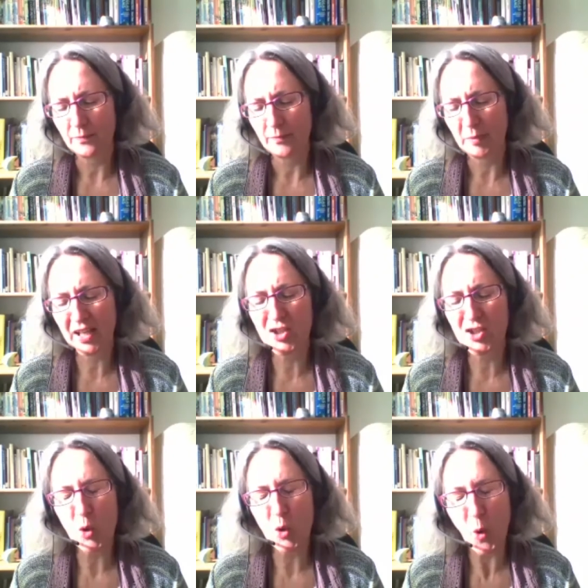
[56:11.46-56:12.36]
because
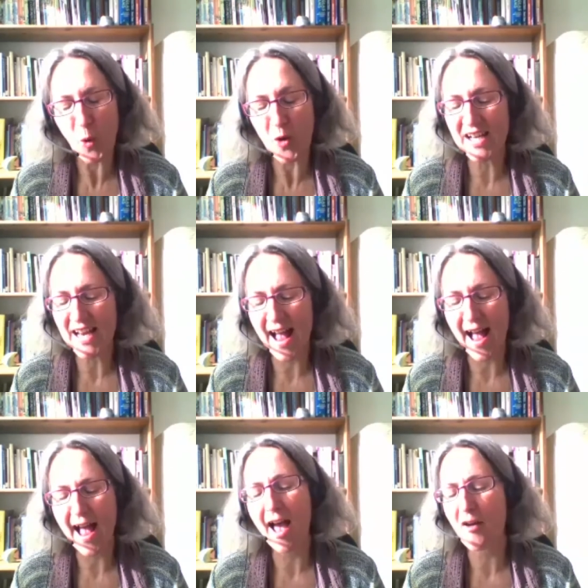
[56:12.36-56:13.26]
you already
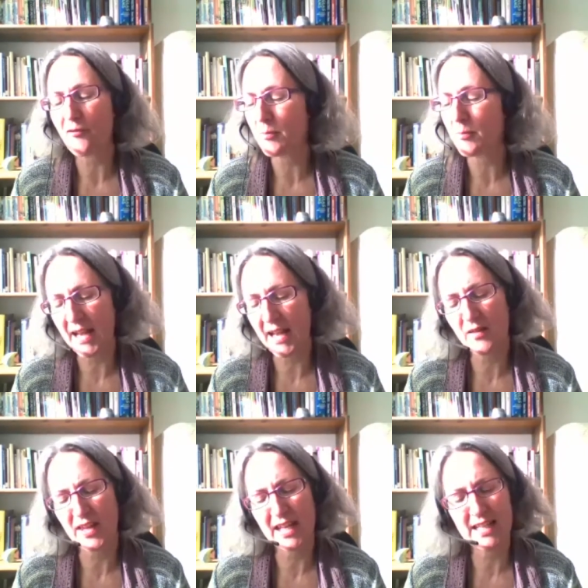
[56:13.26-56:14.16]
have many
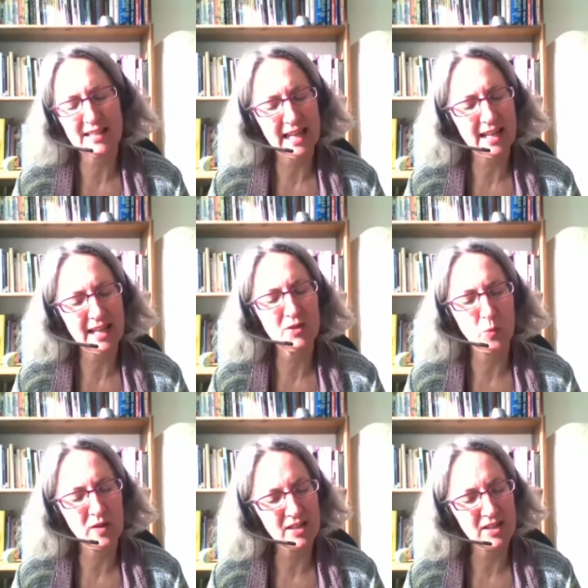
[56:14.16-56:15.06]
of these things
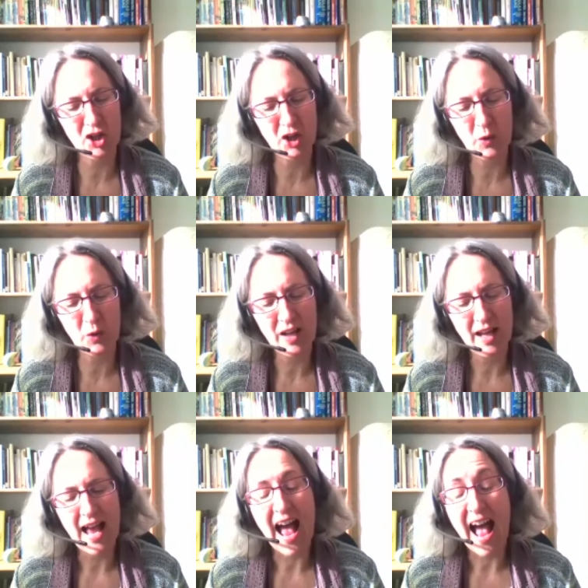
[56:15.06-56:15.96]
within you.
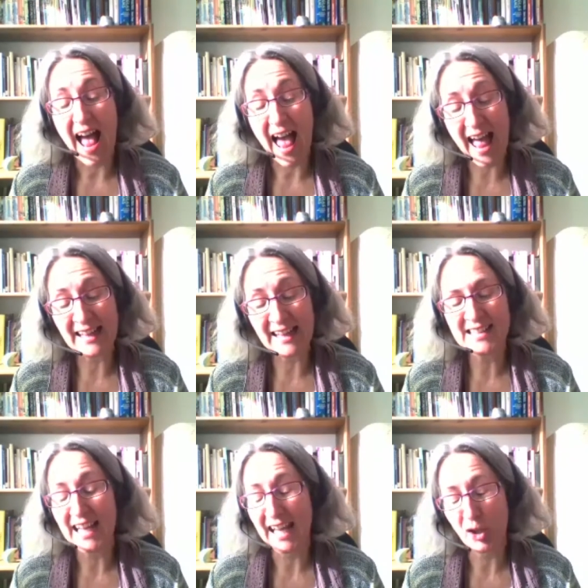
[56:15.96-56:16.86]
And
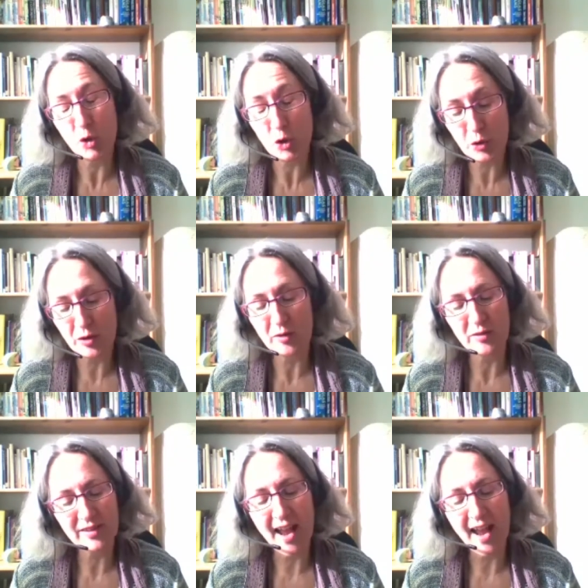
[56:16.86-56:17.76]
in truth,
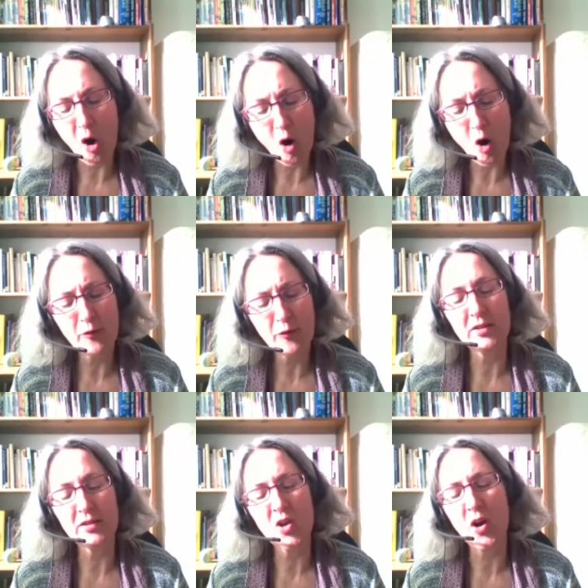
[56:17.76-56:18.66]
they are
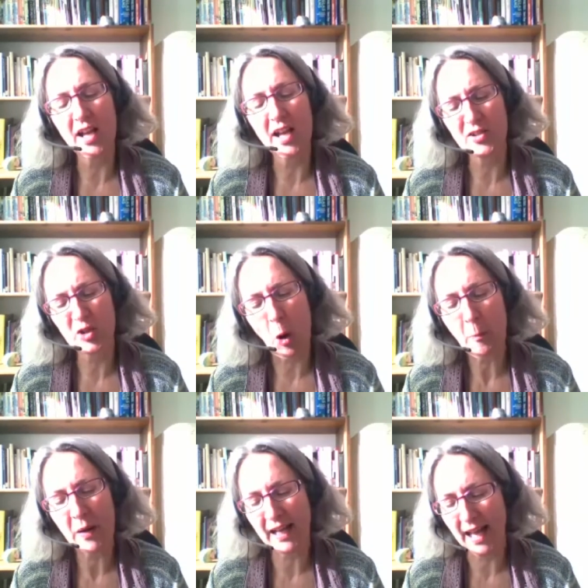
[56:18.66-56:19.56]
often not as
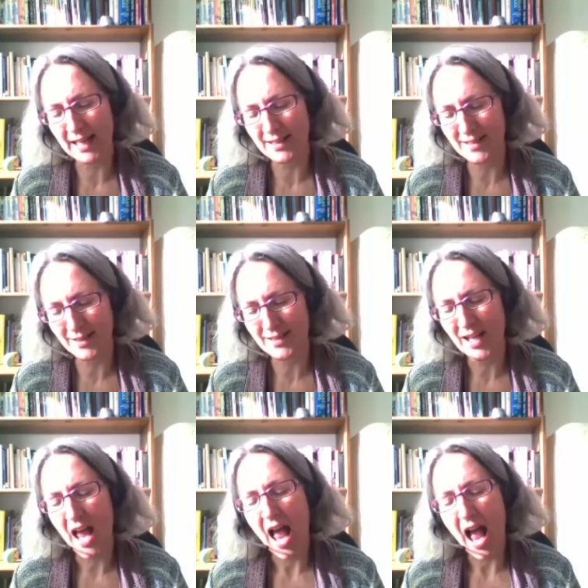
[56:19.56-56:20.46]
complicated
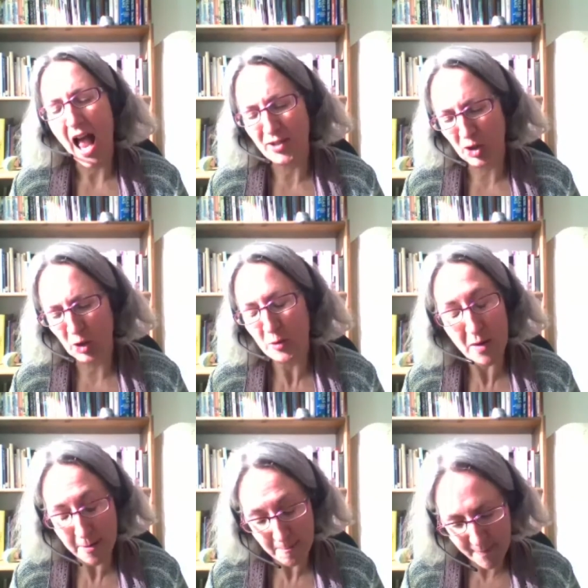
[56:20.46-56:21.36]
as you
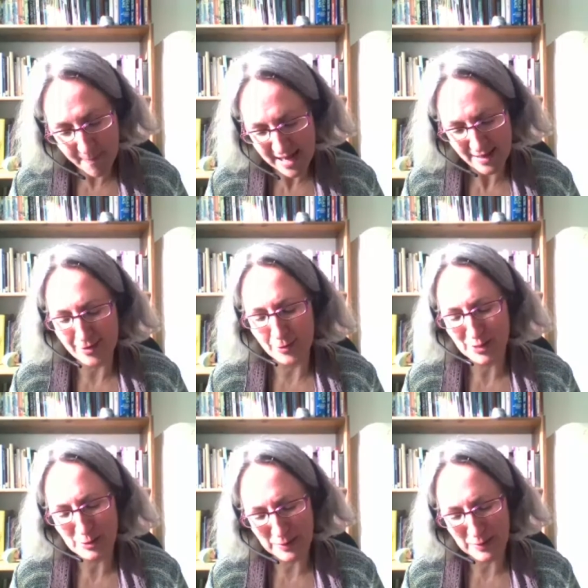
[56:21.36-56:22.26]
might make them
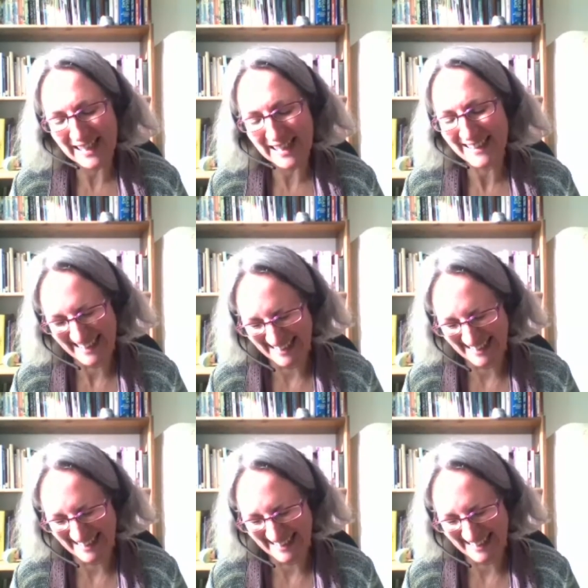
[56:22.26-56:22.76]
to be.